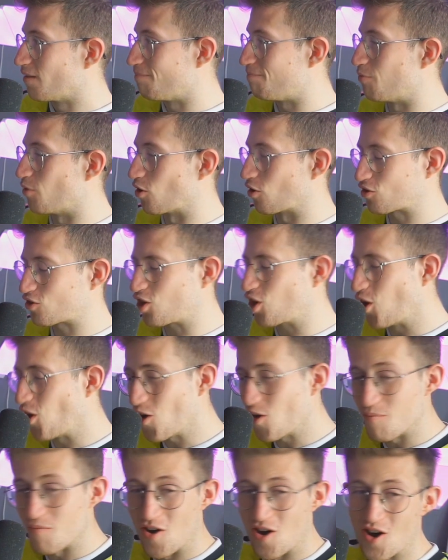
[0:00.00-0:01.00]
But
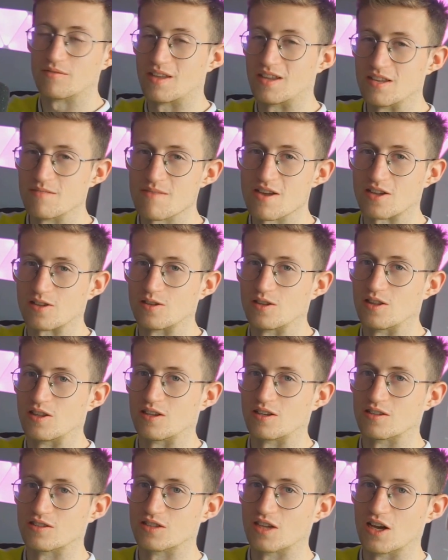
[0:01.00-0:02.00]
come on! Now, you may
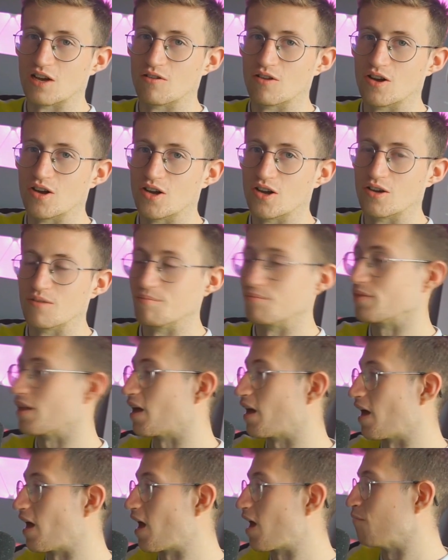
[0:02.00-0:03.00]
clearly can tell,
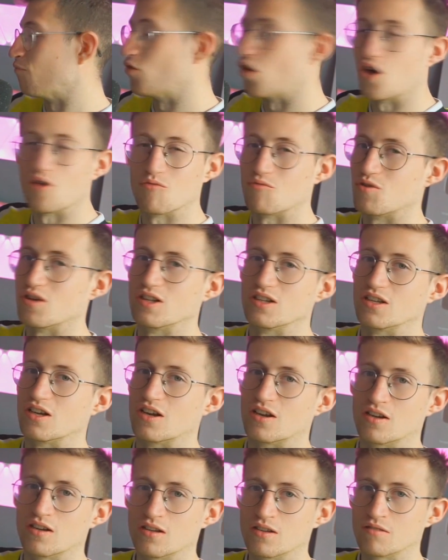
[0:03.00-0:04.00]
I'm not really
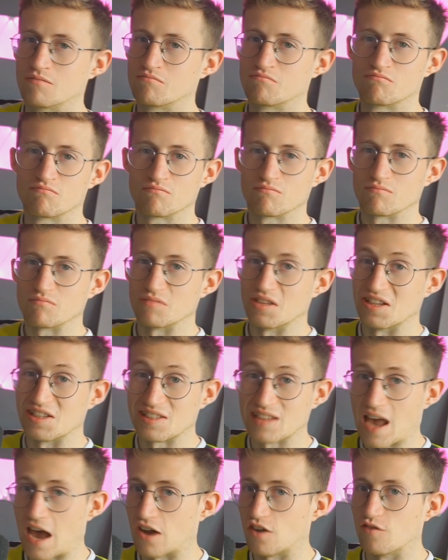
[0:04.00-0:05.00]
a
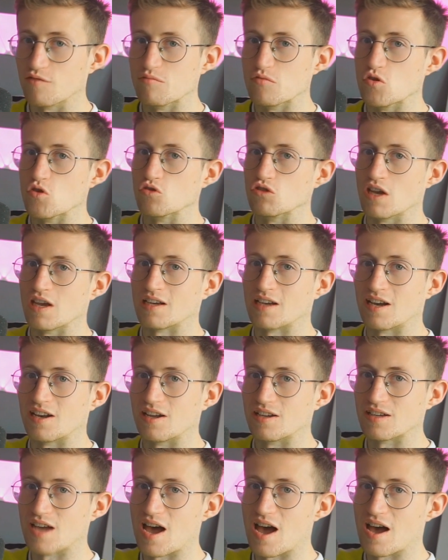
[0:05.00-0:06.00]
this kind of music kind
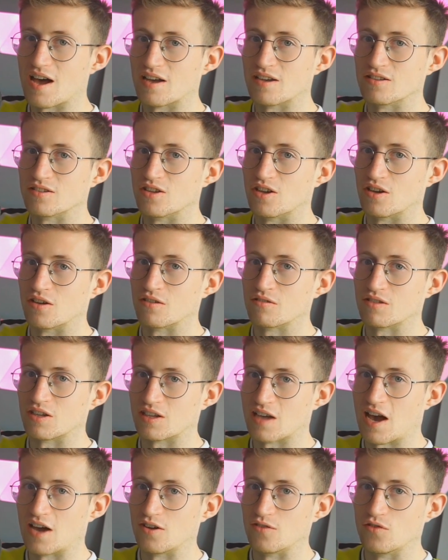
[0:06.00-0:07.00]
of guy. The
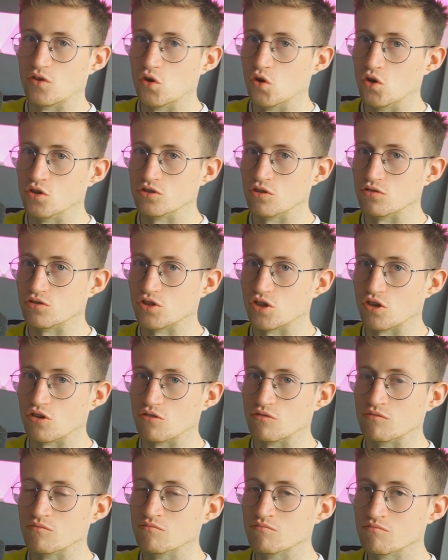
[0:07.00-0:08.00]
kind of
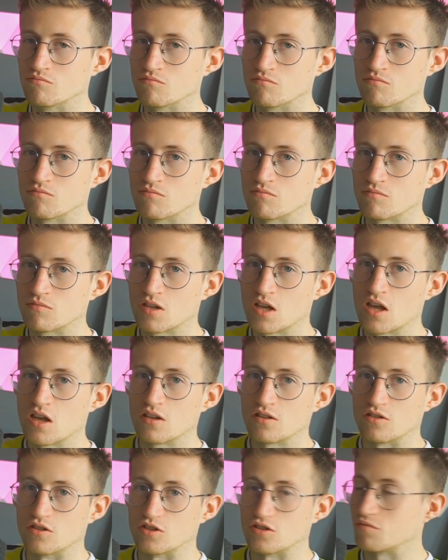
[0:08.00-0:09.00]
auto-tune.
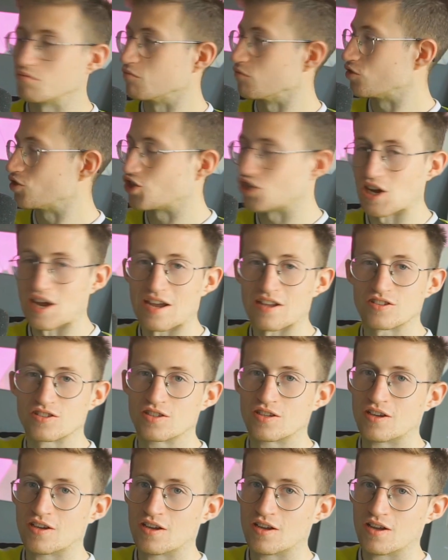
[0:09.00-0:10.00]
Just
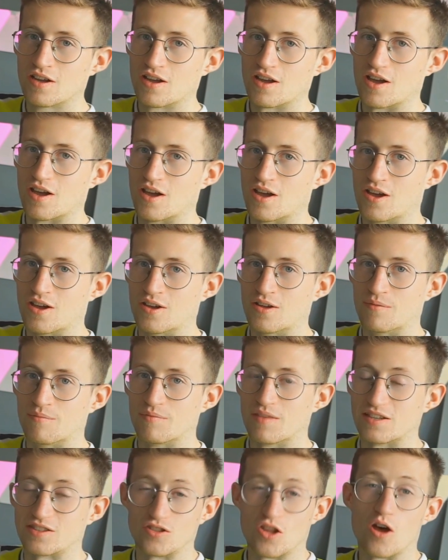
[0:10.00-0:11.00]
shit.
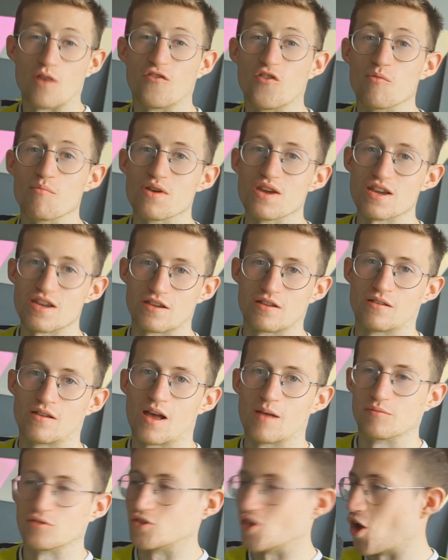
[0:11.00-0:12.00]
It's not for me.
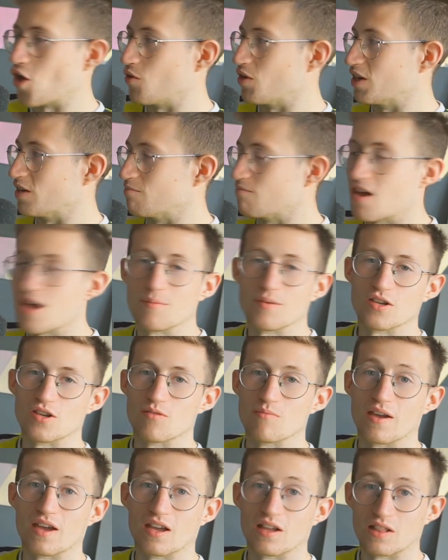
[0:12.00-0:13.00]
I'm sorry. Maybe
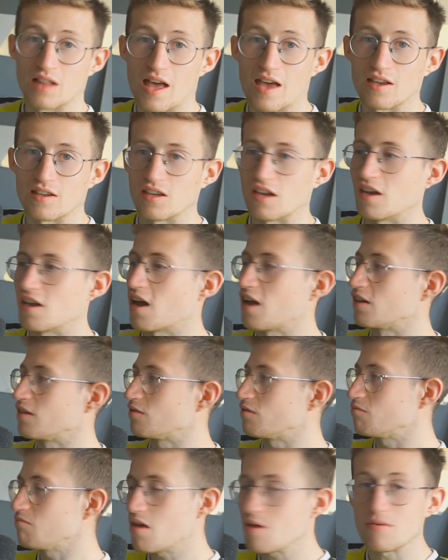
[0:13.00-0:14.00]
you may like it.
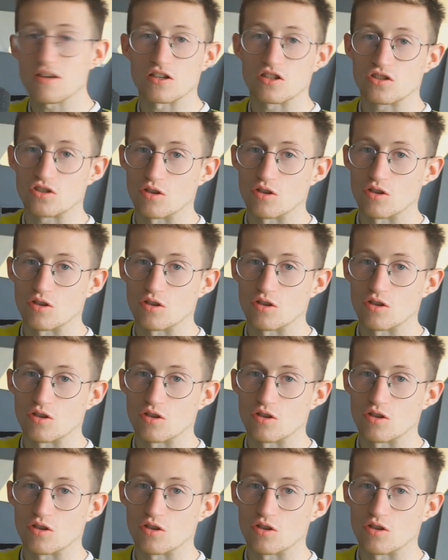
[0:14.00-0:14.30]
And maybe there's